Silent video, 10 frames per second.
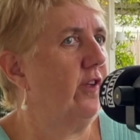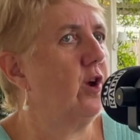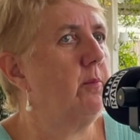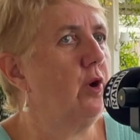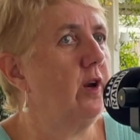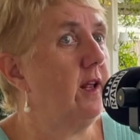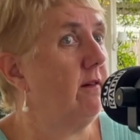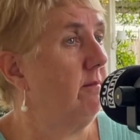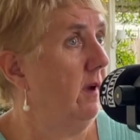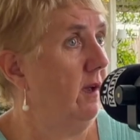the
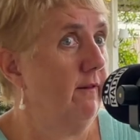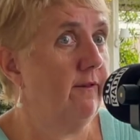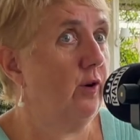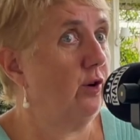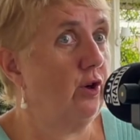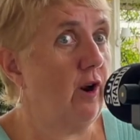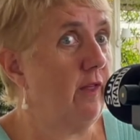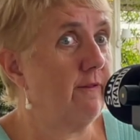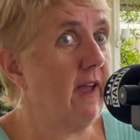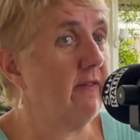community for, you know,
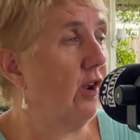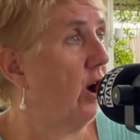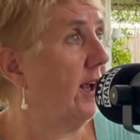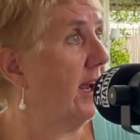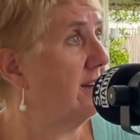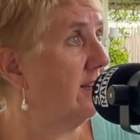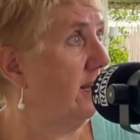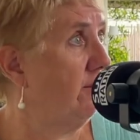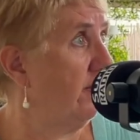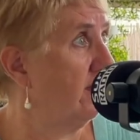the fact that I get to
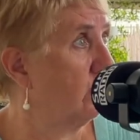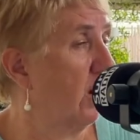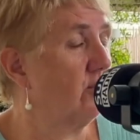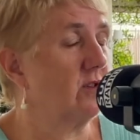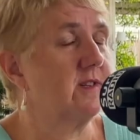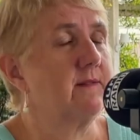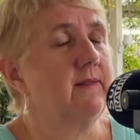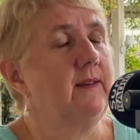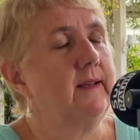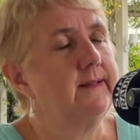live in this wondrous
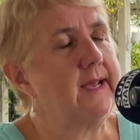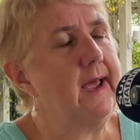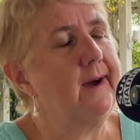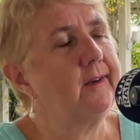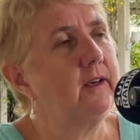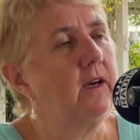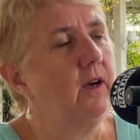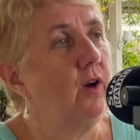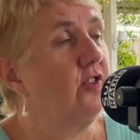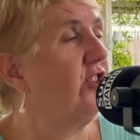town,
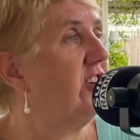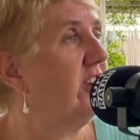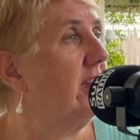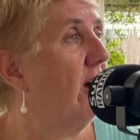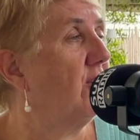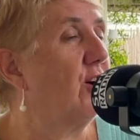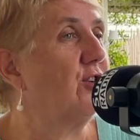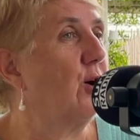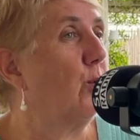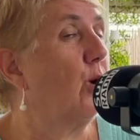city, I
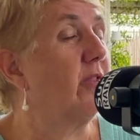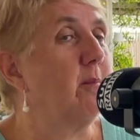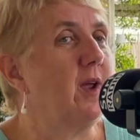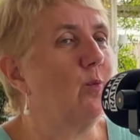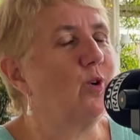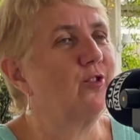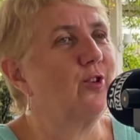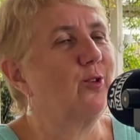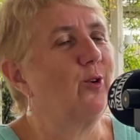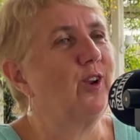don't know what the mayor wants
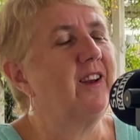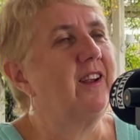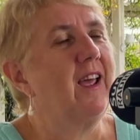to call it.